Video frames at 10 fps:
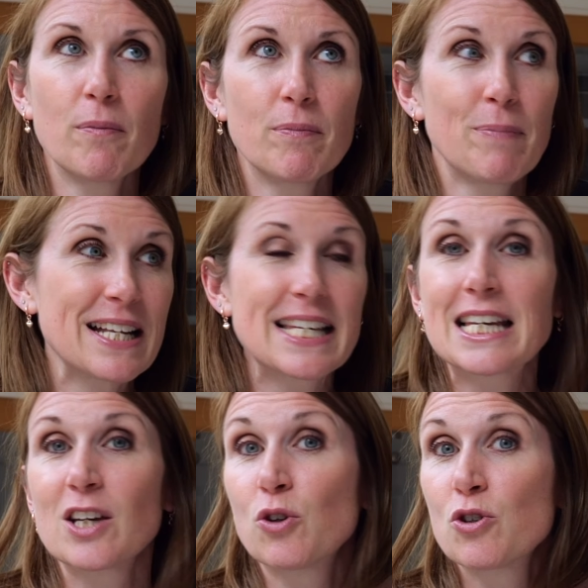
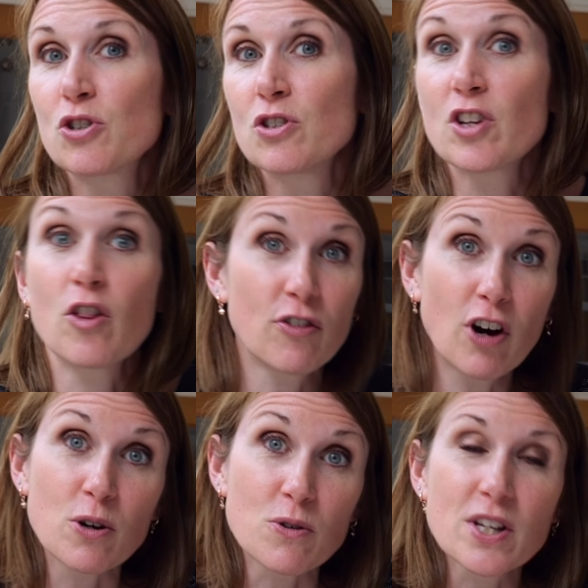bedding, cushions and
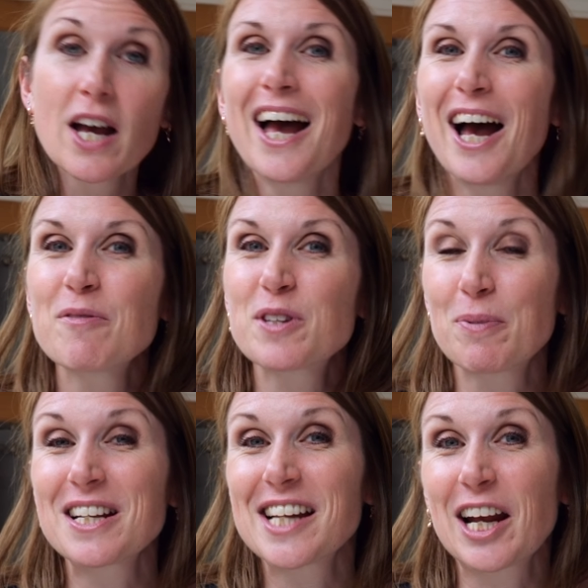thrones, so
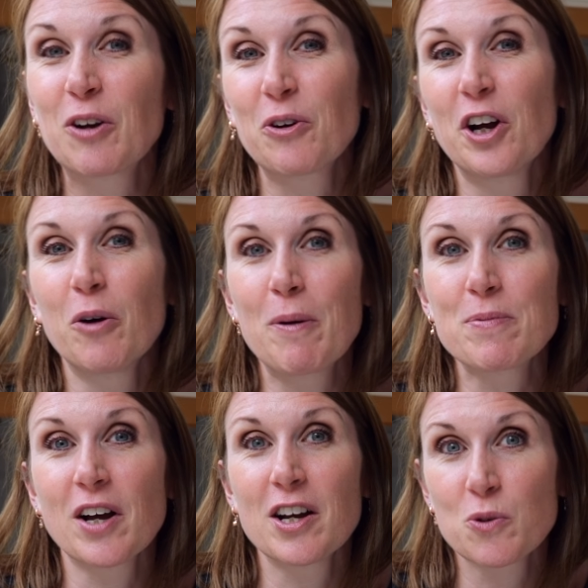please take a look on our
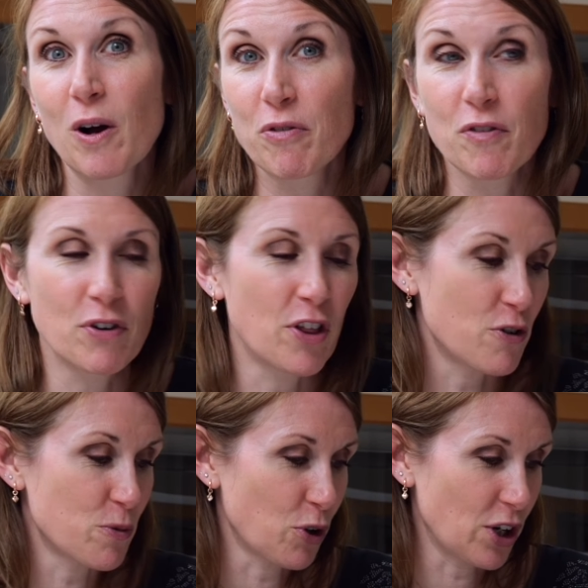website as well for
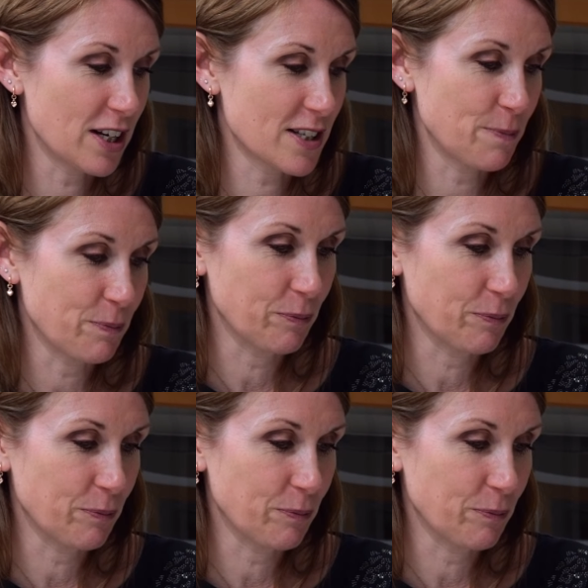those products.